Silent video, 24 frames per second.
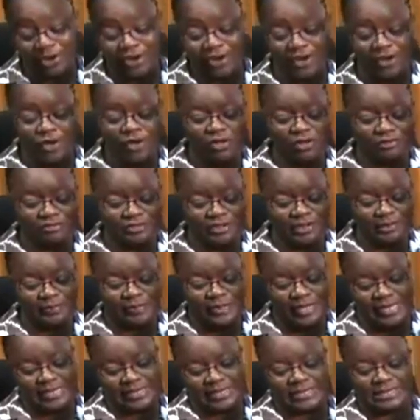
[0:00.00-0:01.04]
We're all over the
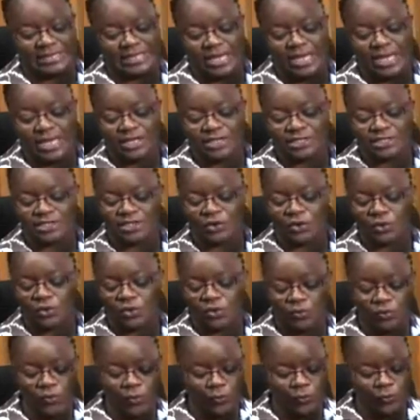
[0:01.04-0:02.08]
place.
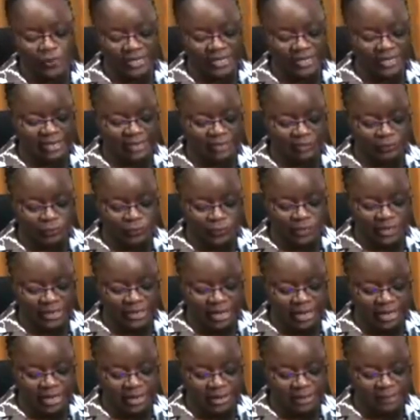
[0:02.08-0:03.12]
So we
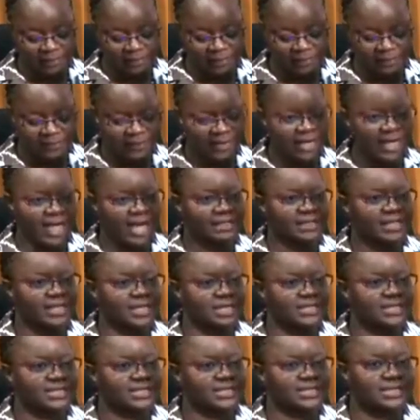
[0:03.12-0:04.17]
I think
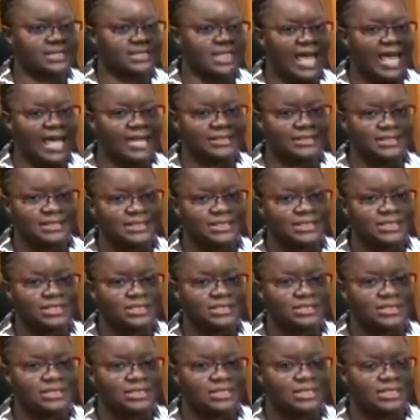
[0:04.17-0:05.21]
it's at
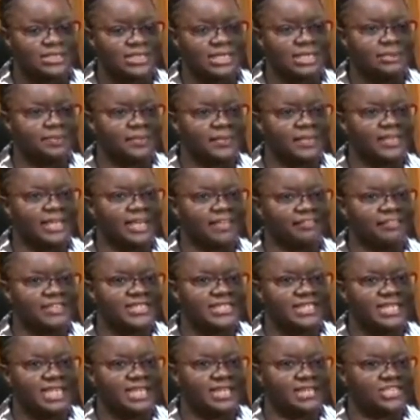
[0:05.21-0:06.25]

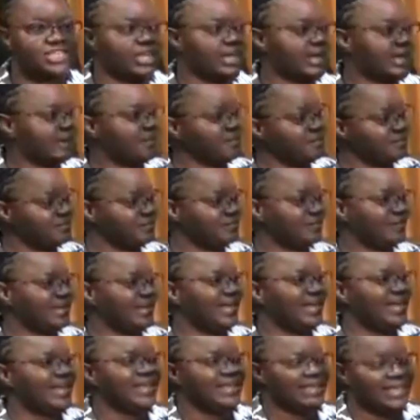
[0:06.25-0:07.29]
CPFSAJM.
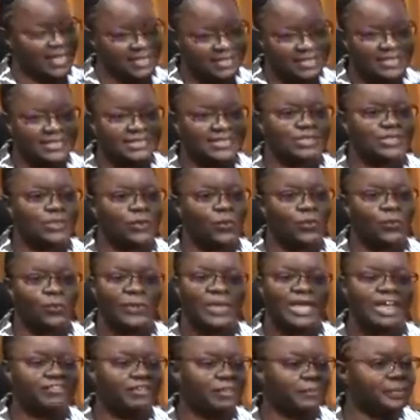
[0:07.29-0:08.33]
Mm-hmm. Yes, so
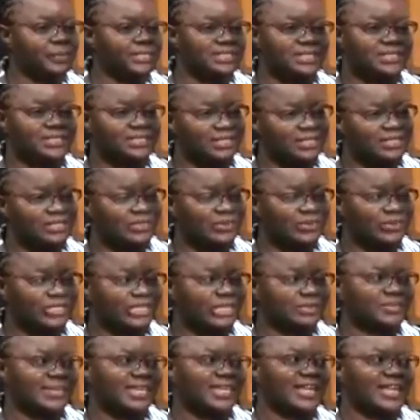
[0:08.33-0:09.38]
we have a presence on
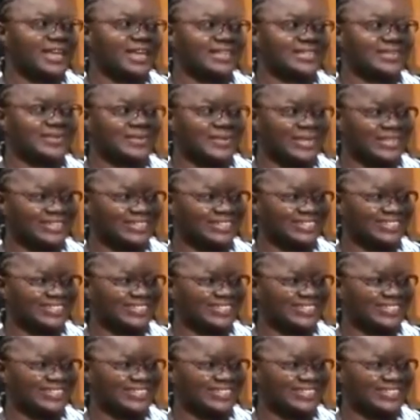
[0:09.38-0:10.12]
social media as well.